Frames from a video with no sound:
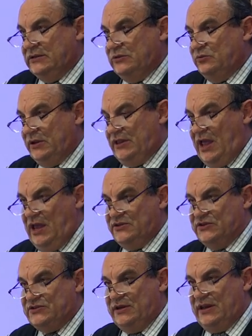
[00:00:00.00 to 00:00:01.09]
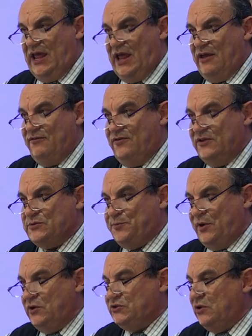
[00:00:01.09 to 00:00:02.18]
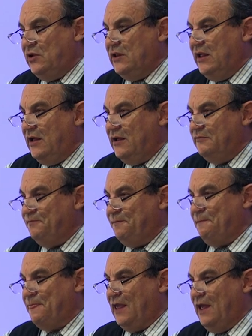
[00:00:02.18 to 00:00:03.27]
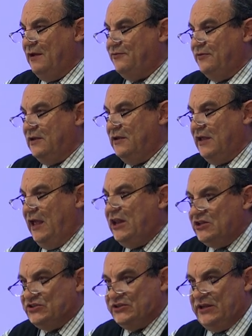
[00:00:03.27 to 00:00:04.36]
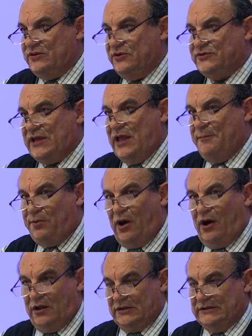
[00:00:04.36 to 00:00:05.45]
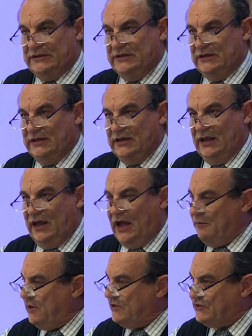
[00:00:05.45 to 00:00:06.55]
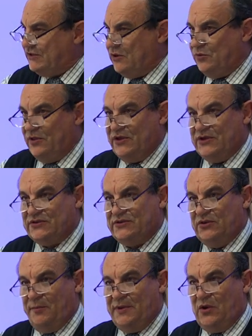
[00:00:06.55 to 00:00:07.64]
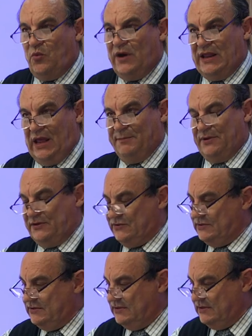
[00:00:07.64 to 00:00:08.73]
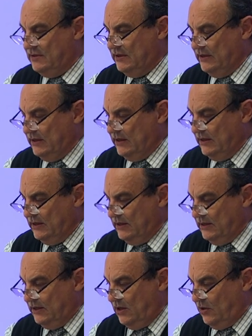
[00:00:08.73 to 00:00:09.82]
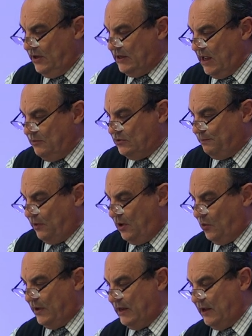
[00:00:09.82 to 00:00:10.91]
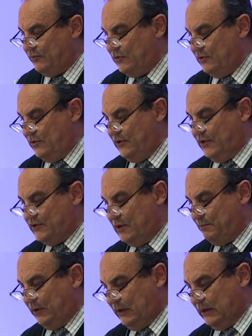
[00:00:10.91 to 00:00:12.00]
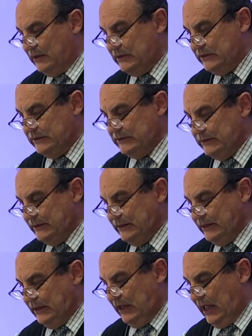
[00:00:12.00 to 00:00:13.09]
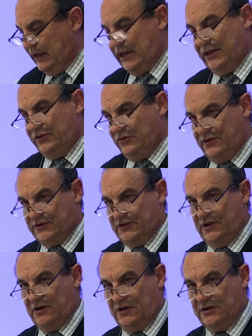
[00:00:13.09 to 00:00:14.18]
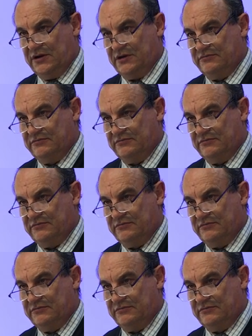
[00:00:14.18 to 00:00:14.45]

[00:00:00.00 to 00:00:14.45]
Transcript: one day he just didn't have the spiritual um, uh, energy to say, Paul, I'm going to stick with this no matter what happens. No, he came to Paul one afternoon and said, Paul, I can't do this any longer.